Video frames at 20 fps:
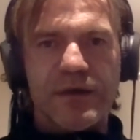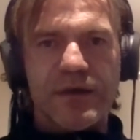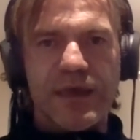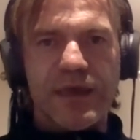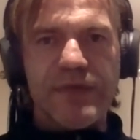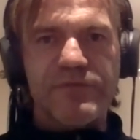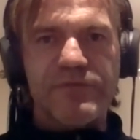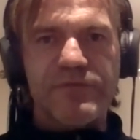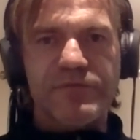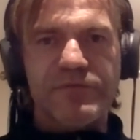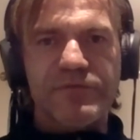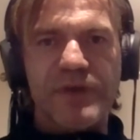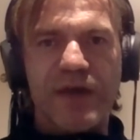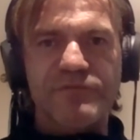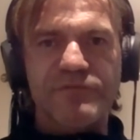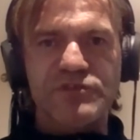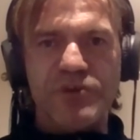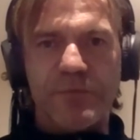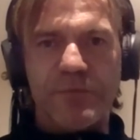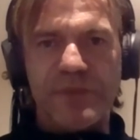even if you have
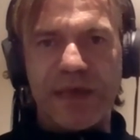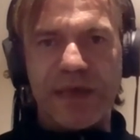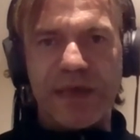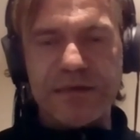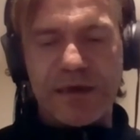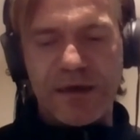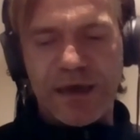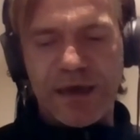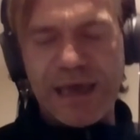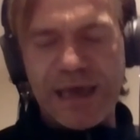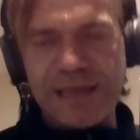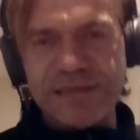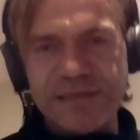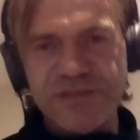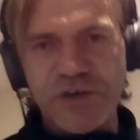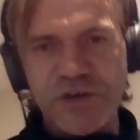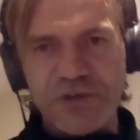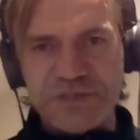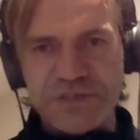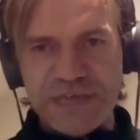something uh, else
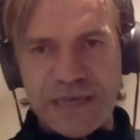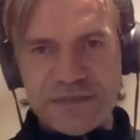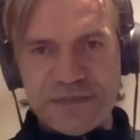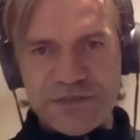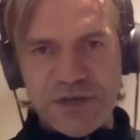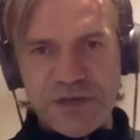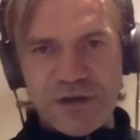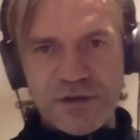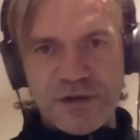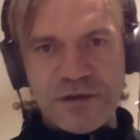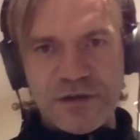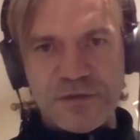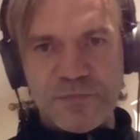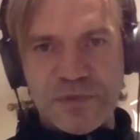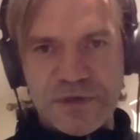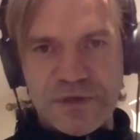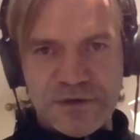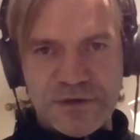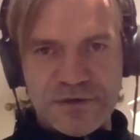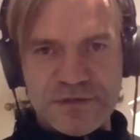outside soccer.
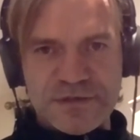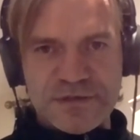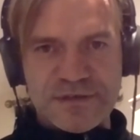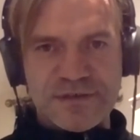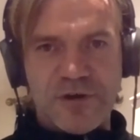Because